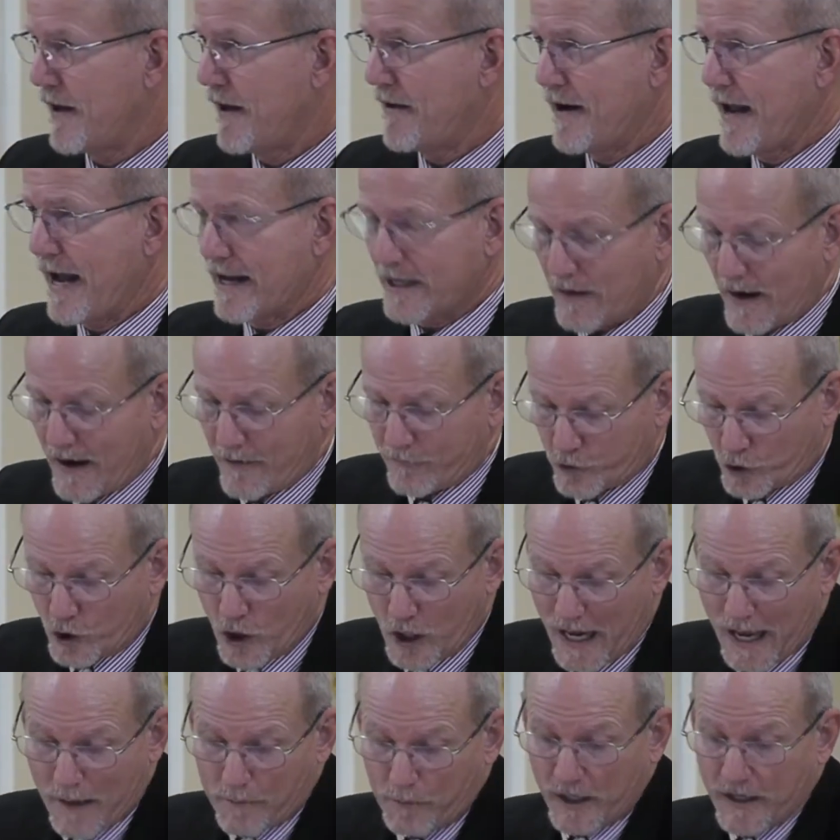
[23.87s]
and after
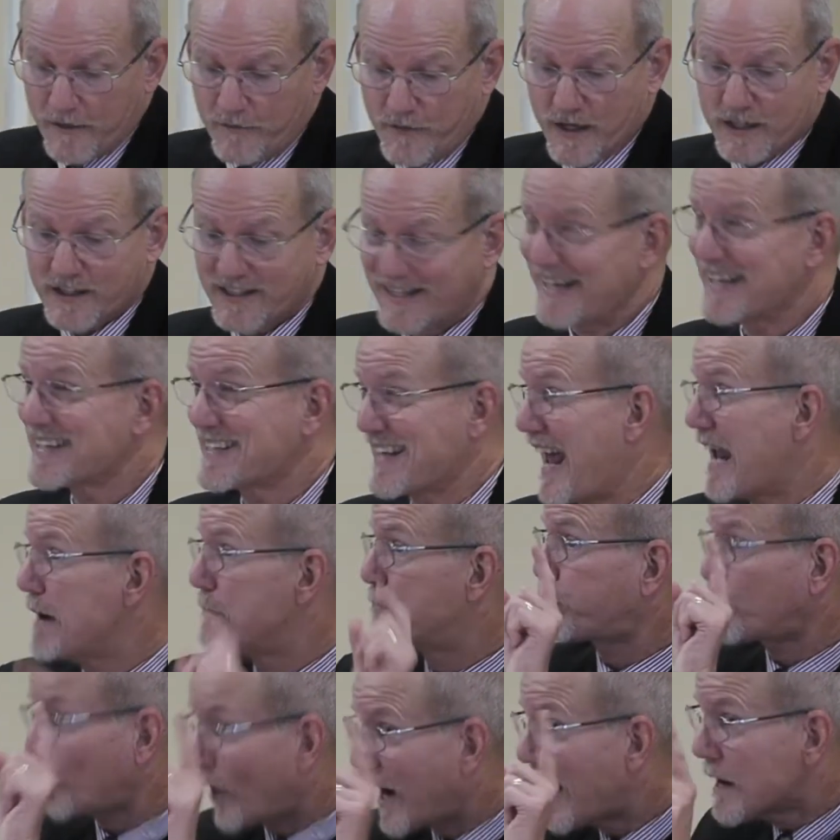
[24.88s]
all, I believe this is a
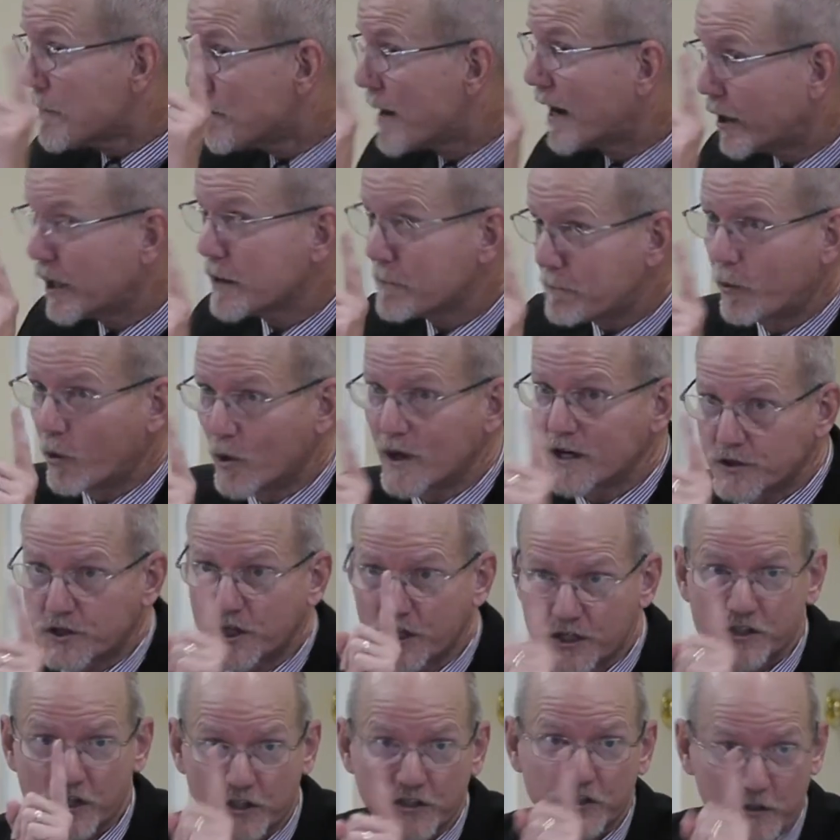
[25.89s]
primary point
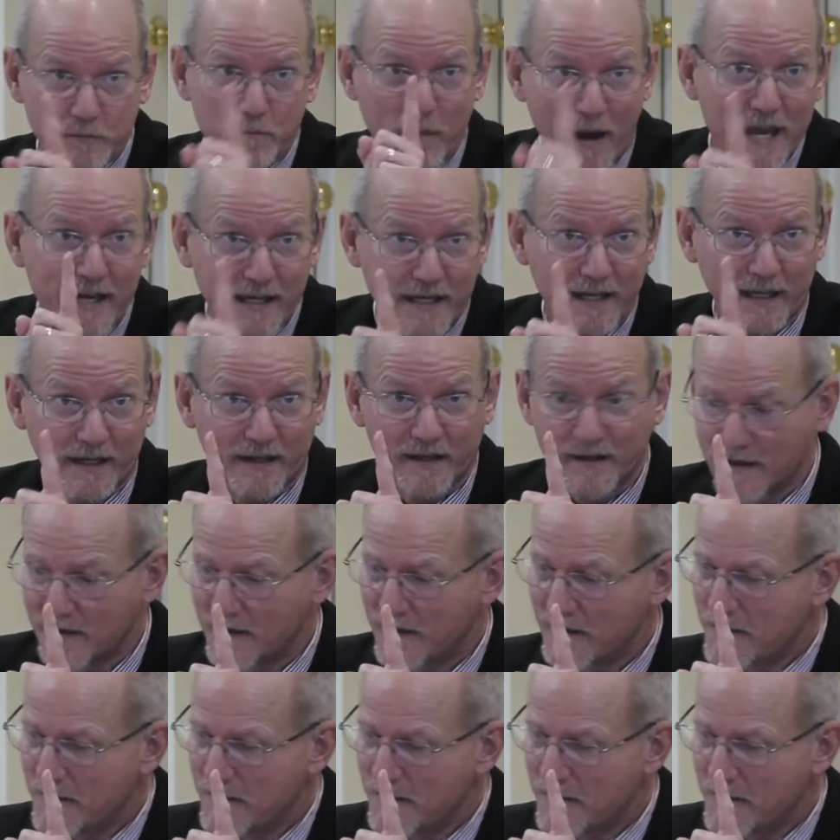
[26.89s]
Jesus is making.